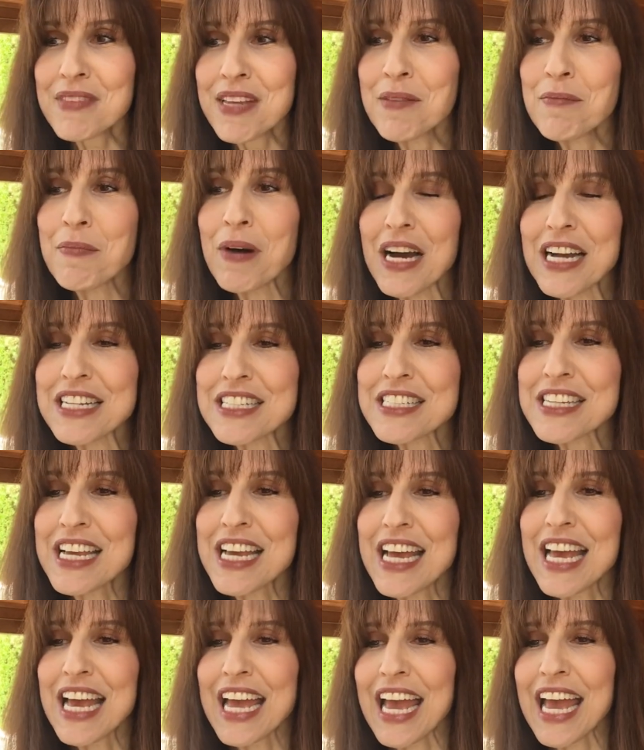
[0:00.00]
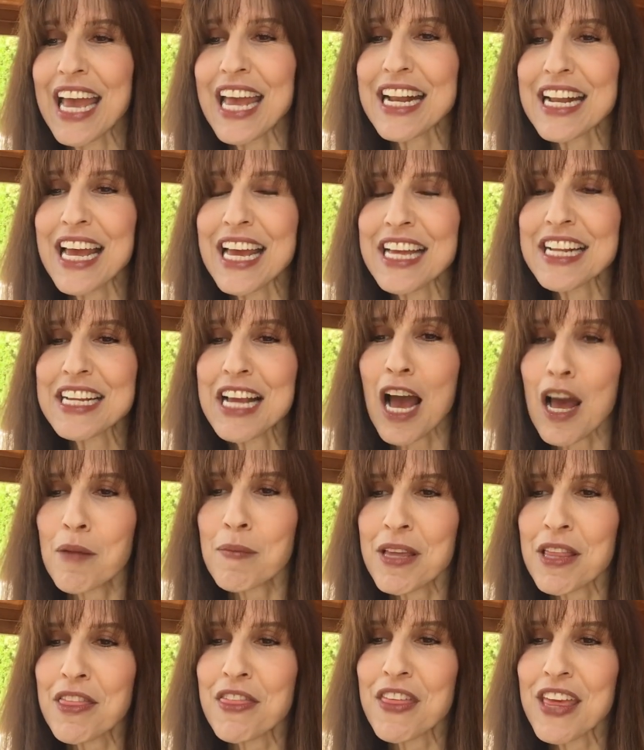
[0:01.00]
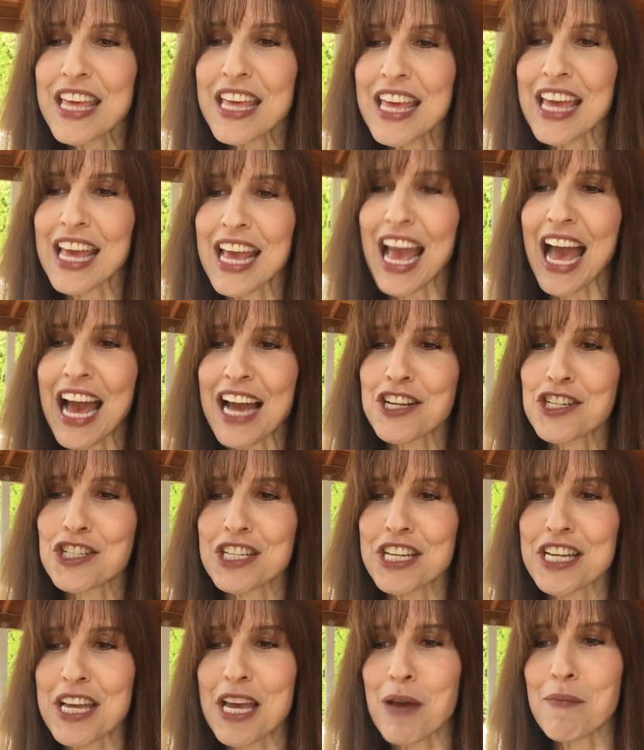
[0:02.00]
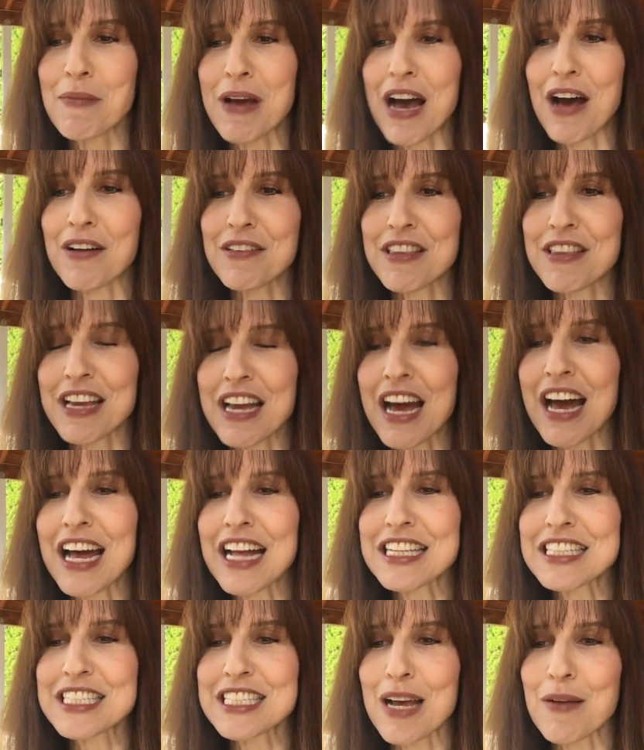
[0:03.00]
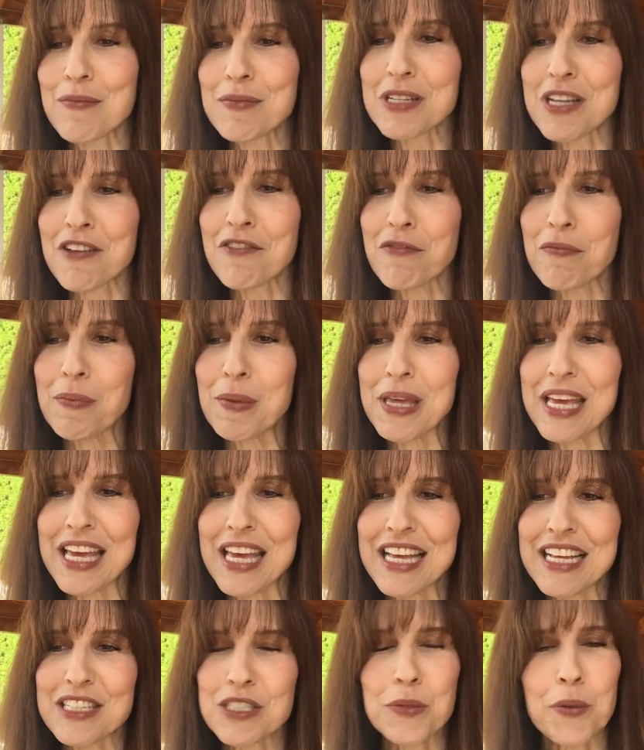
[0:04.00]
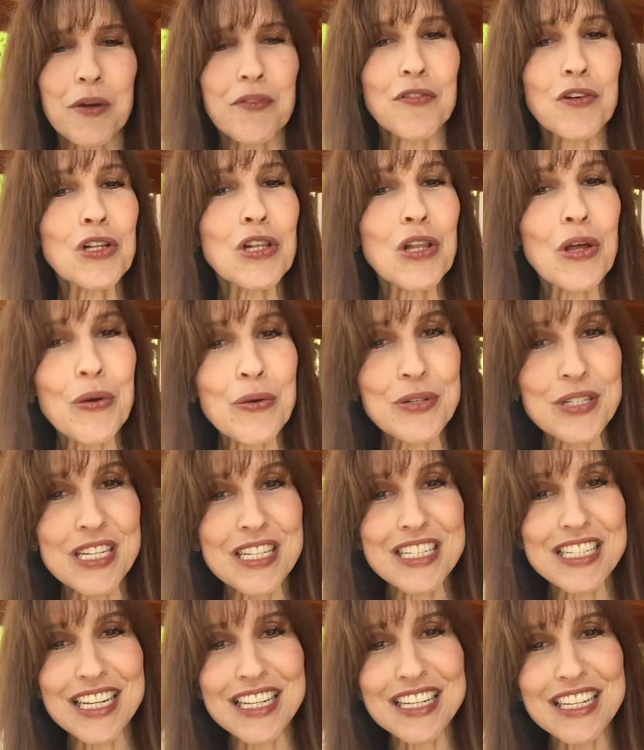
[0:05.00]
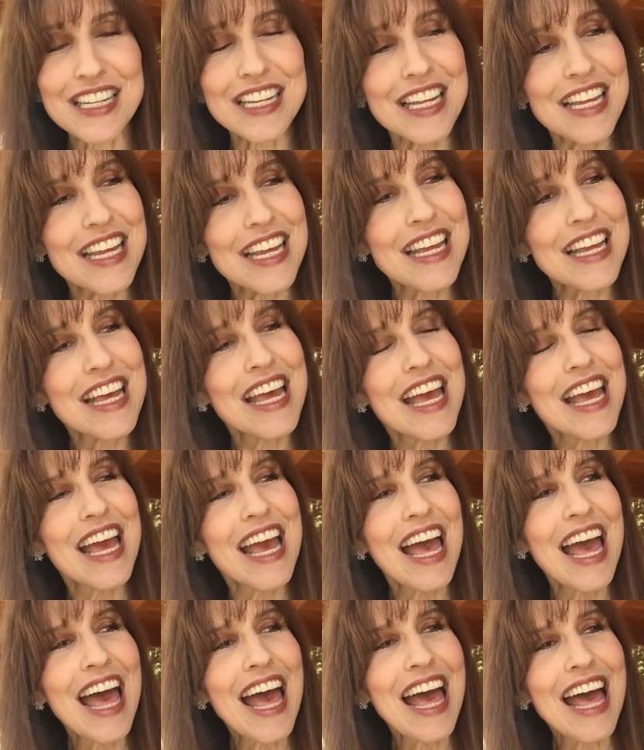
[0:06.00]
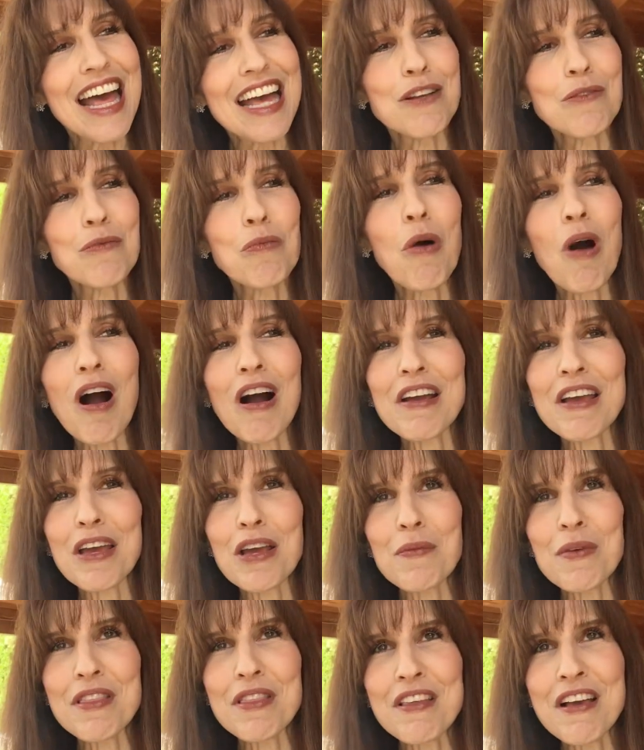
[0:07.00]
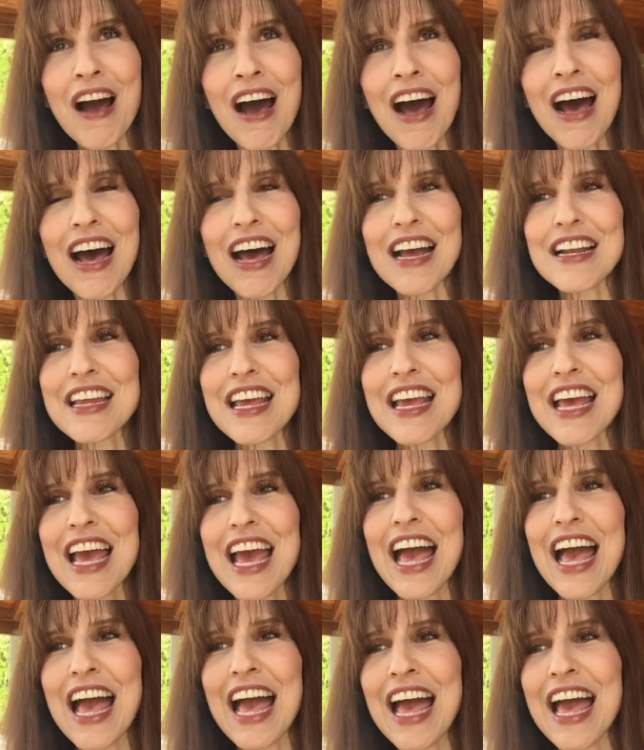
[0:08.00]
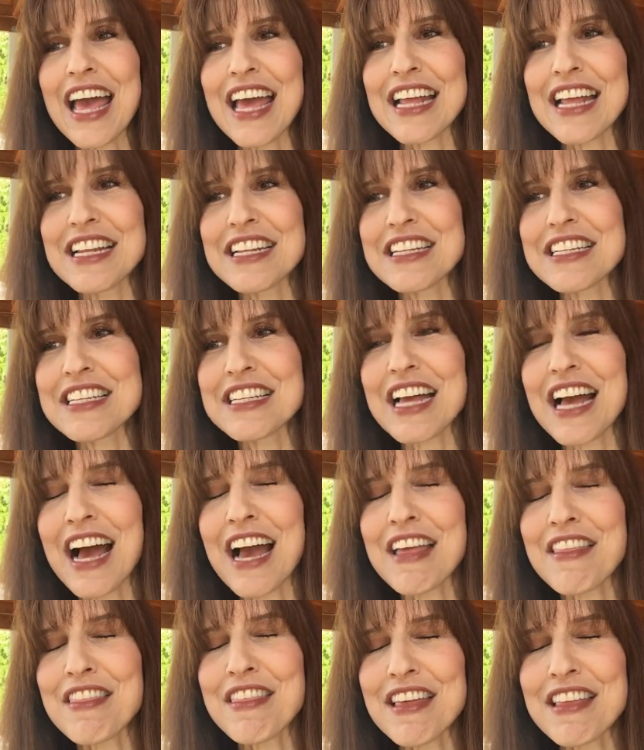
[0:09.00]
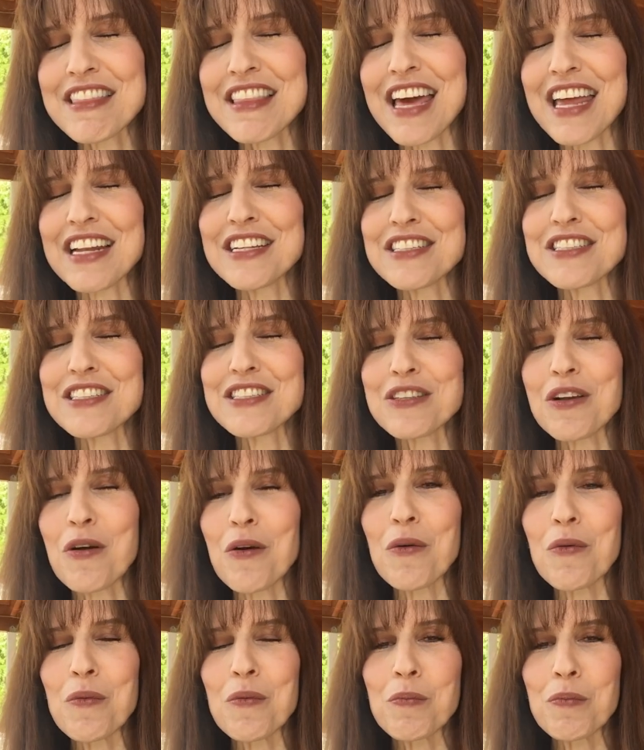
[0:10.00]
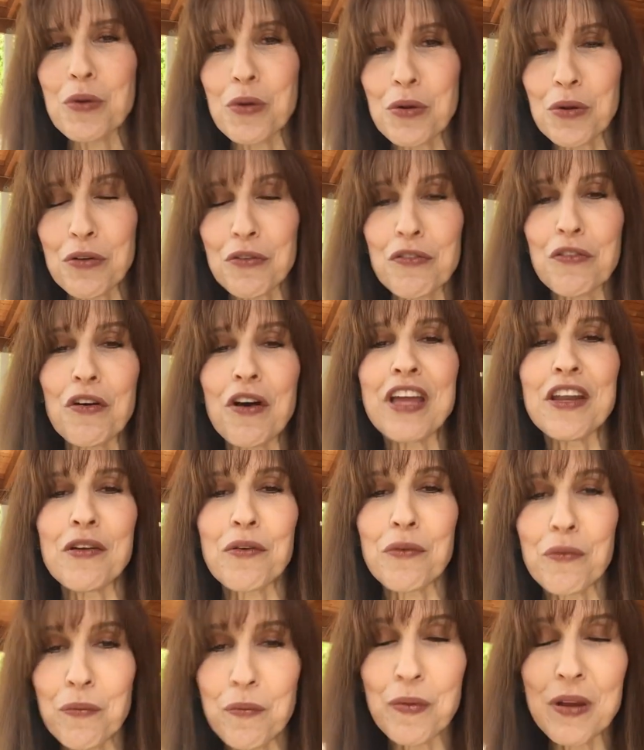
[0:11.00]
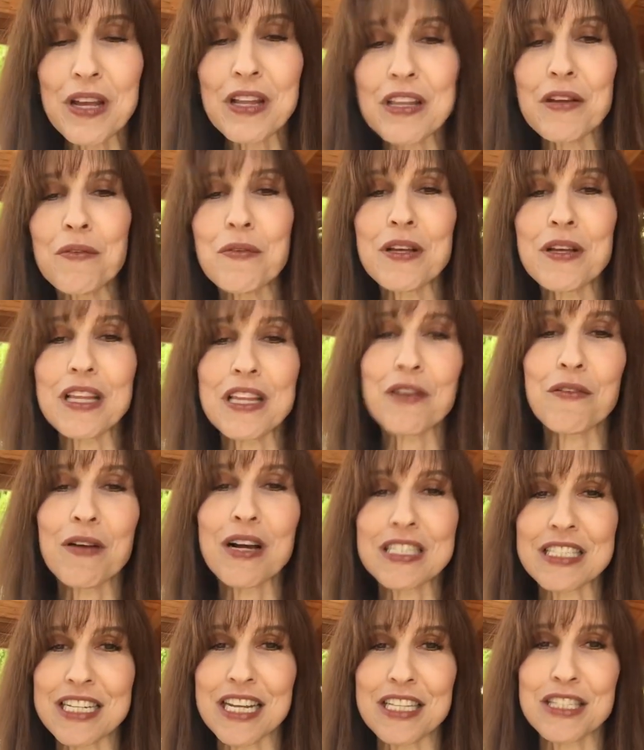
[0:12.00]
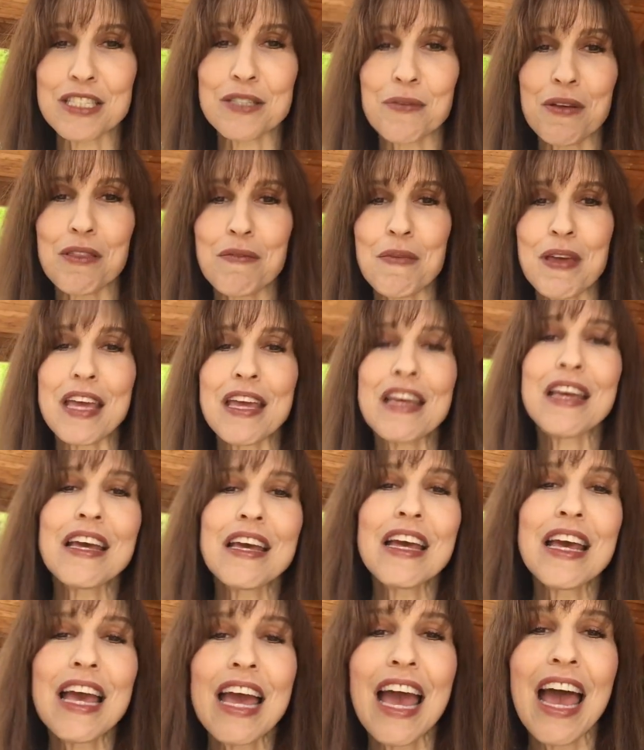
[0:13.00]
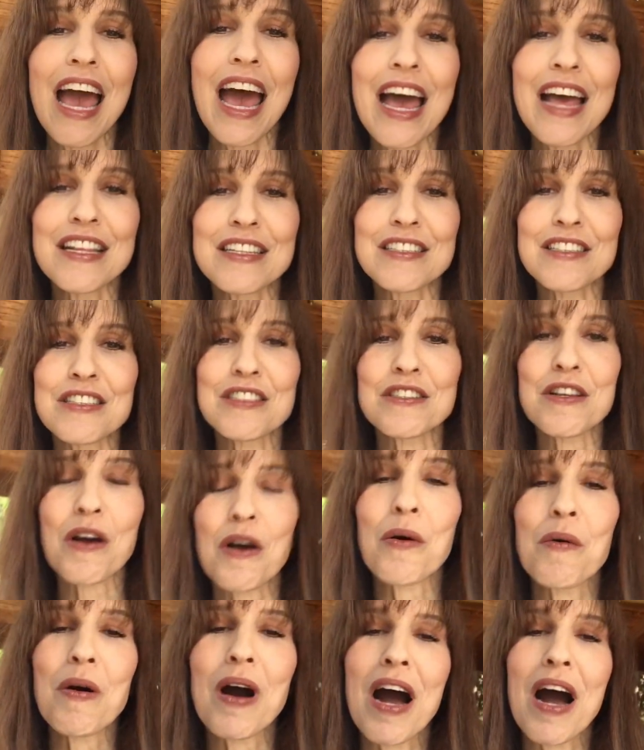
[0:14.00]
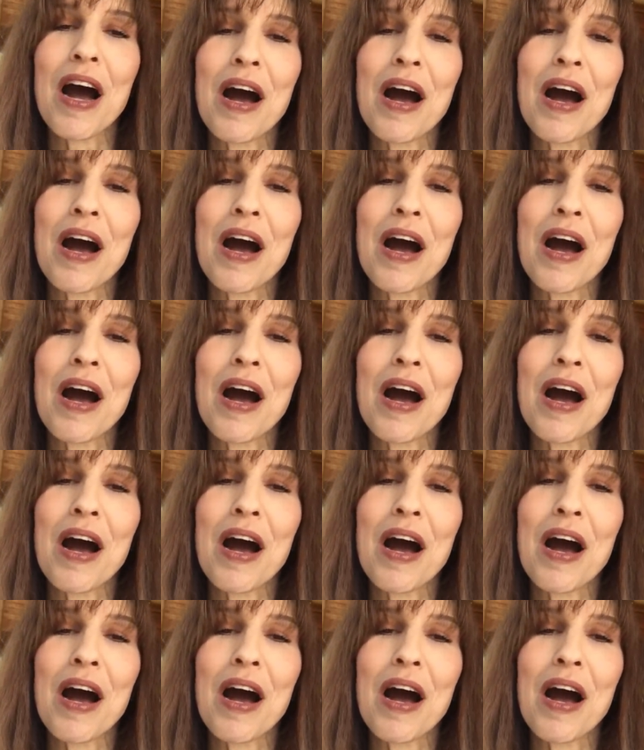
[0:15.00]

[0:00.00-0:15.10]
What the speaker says: But it got me thinking actually about the concept of being sort of cloaked in dignity and walking with God. And I think that is so beautiful, and it really, really resonates with me. And so